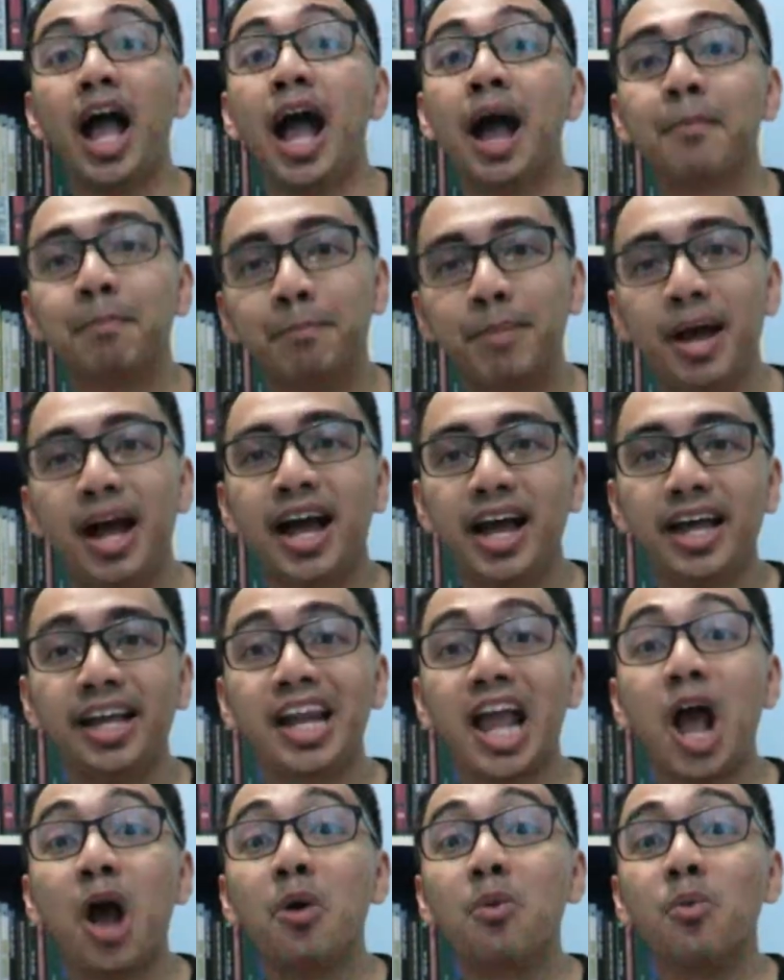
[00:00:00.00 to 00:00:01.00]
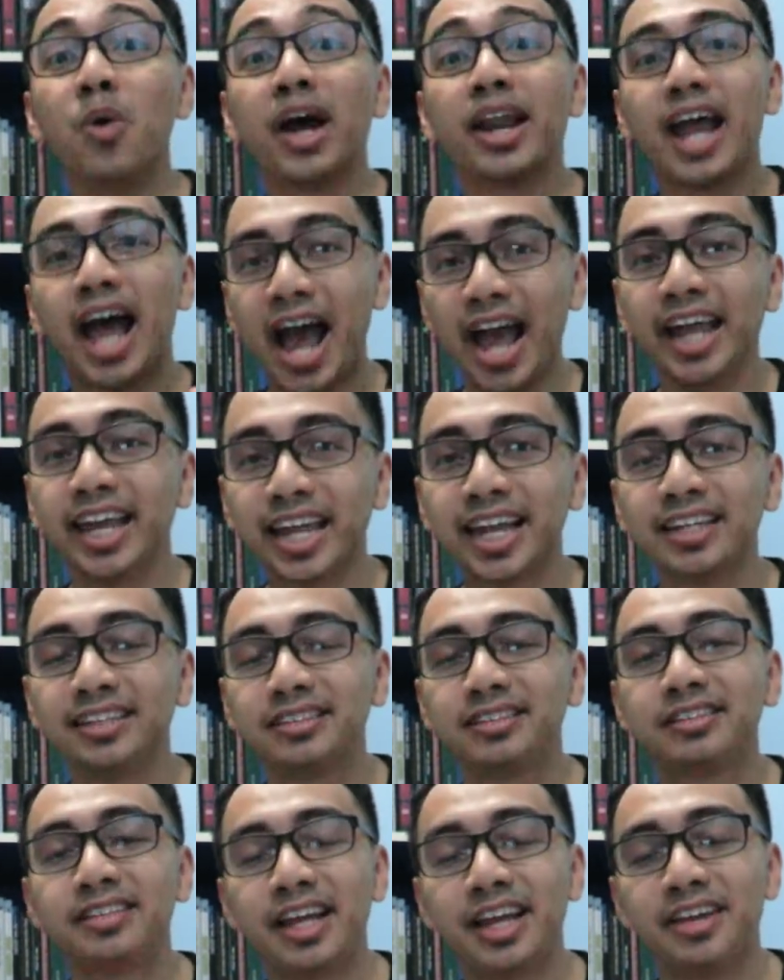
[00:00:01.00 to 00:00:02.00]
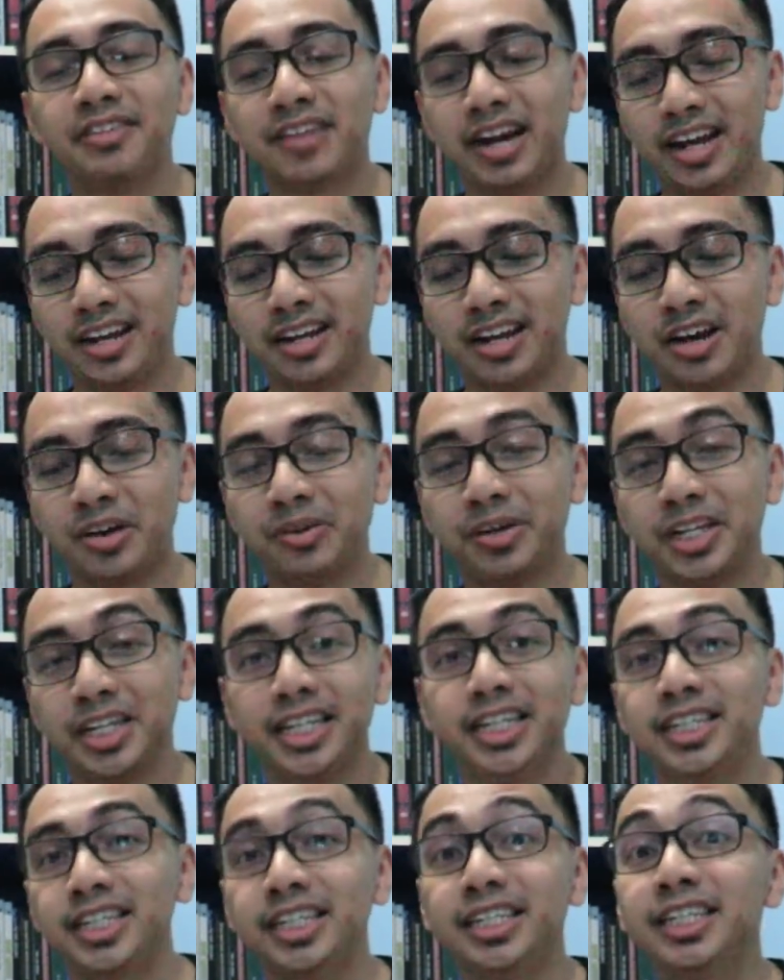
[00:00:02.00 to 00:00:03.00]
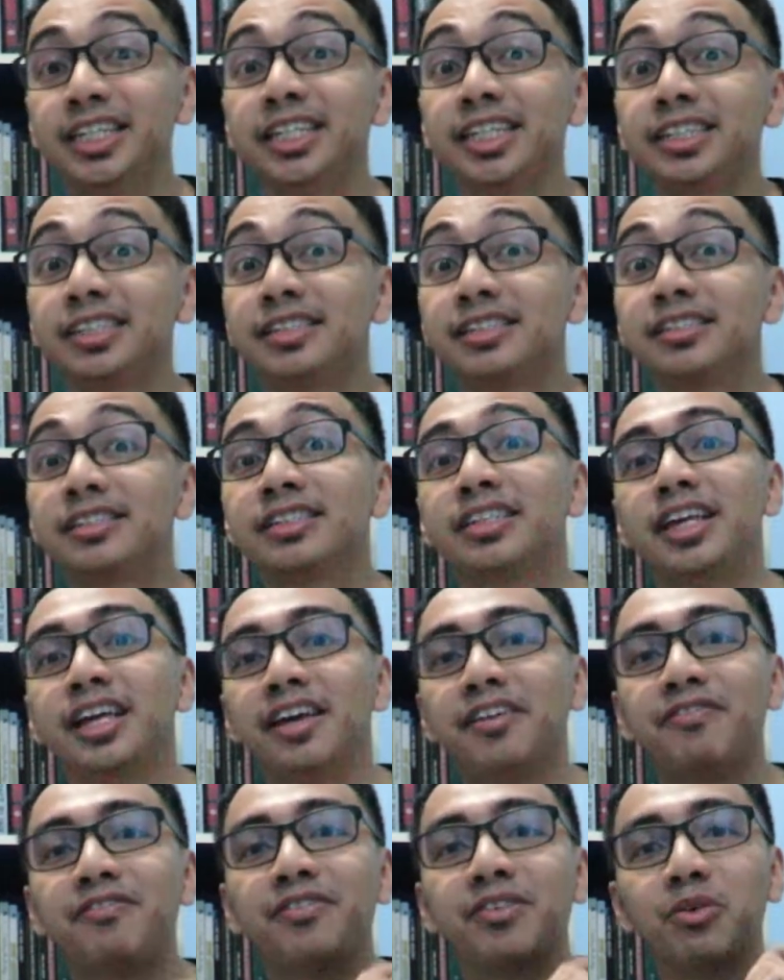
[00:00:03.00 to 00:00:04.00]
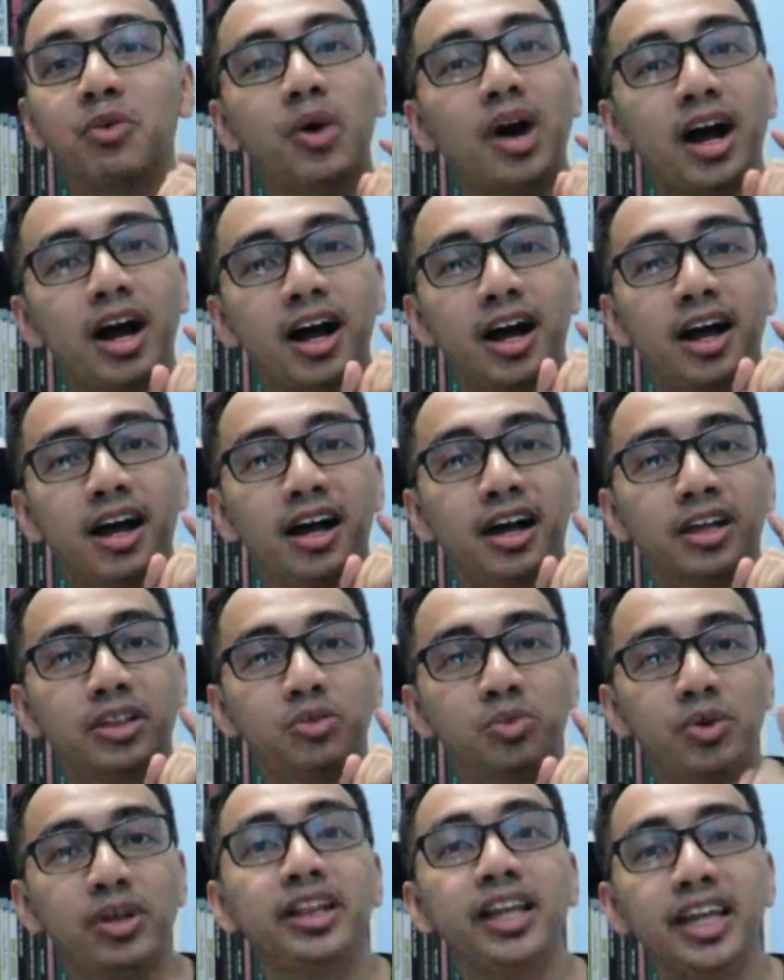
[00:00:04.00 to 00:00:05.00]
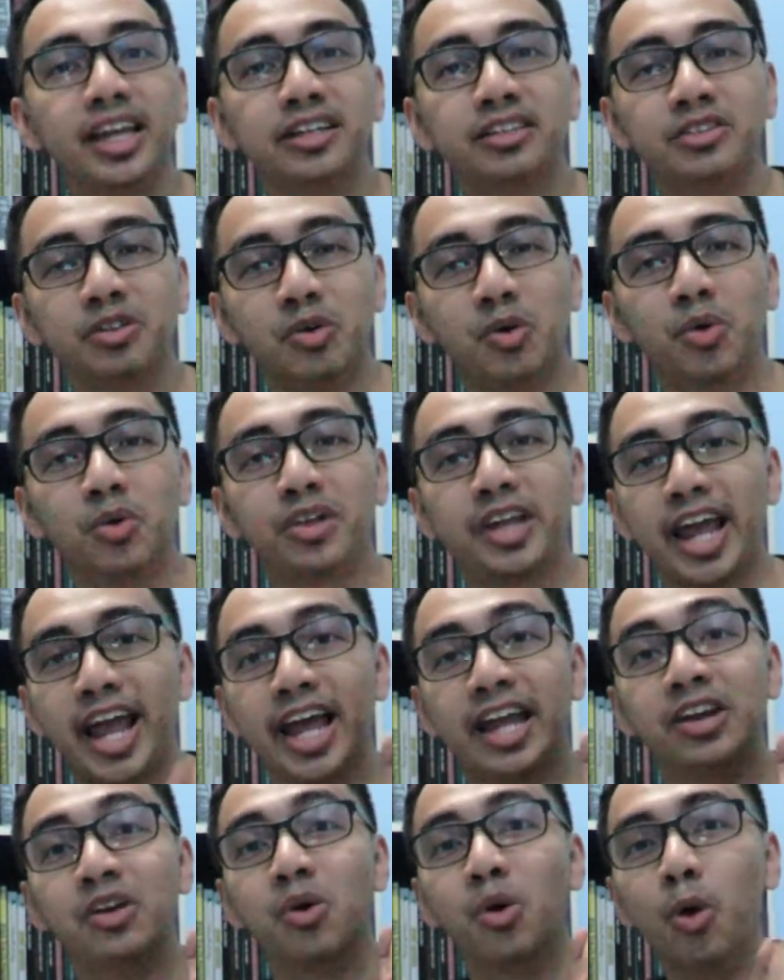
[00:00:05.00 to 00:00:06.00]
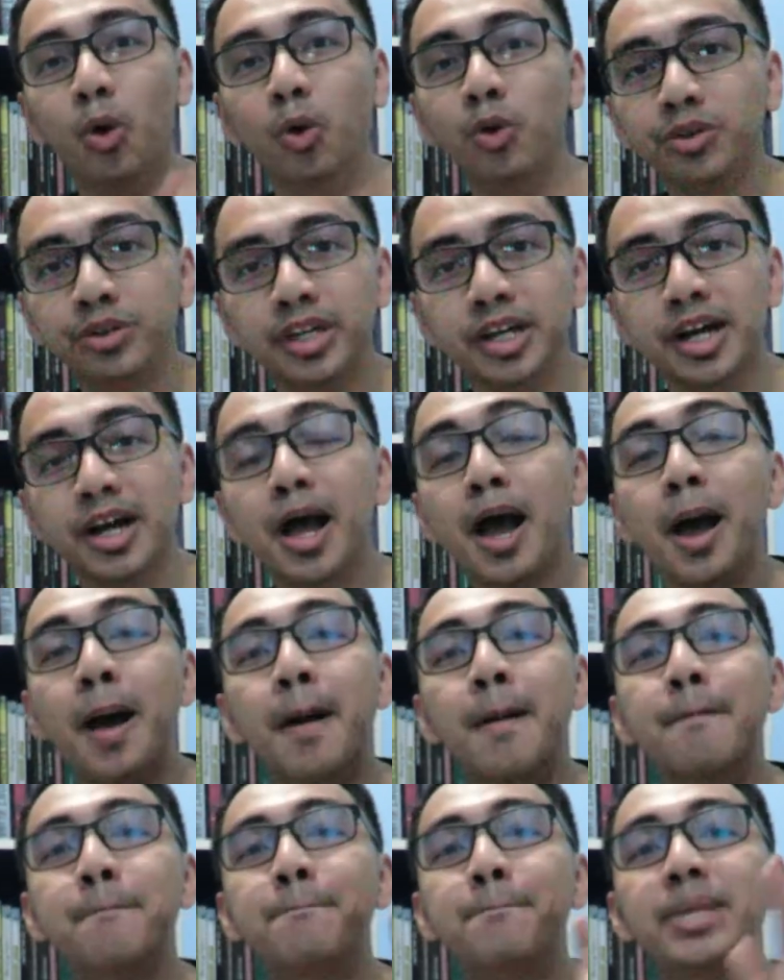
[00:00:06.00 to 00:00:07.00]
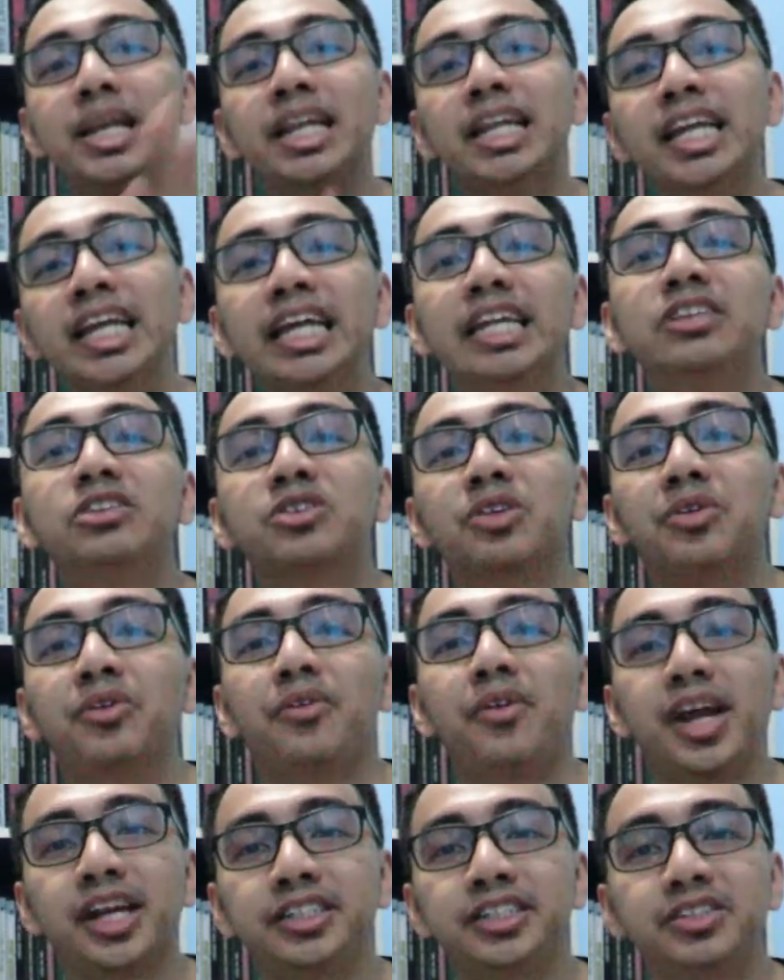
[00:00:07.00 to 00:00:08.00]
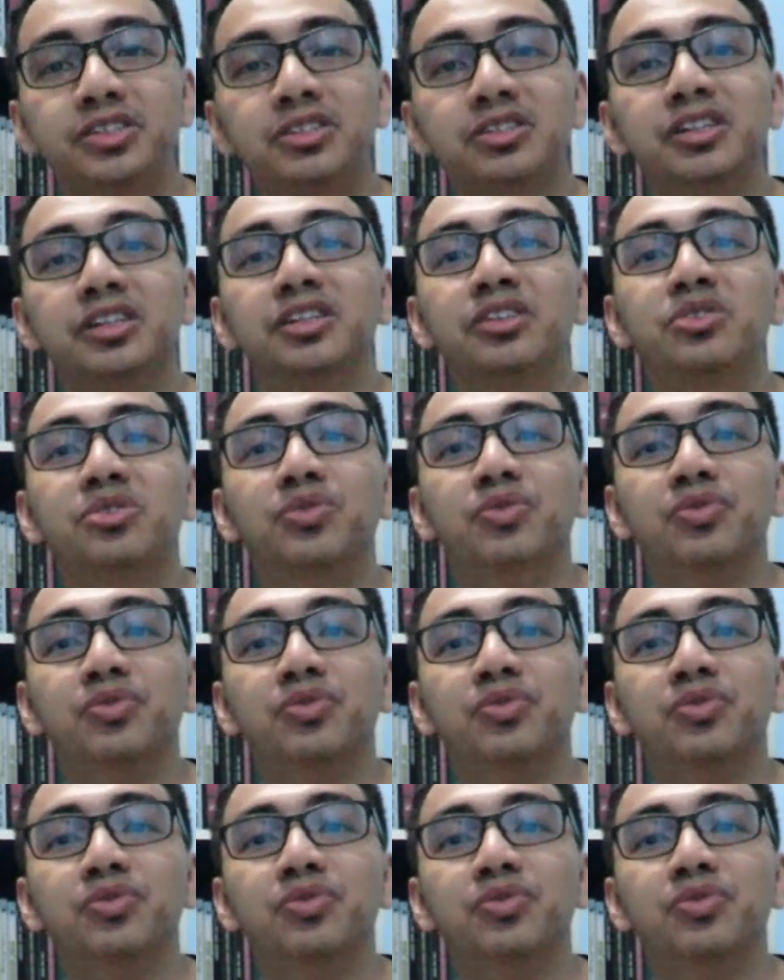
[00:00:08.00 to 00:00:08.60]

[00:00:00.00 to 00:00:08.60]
But what I can say right now is, if you are 20 years old and older, please register to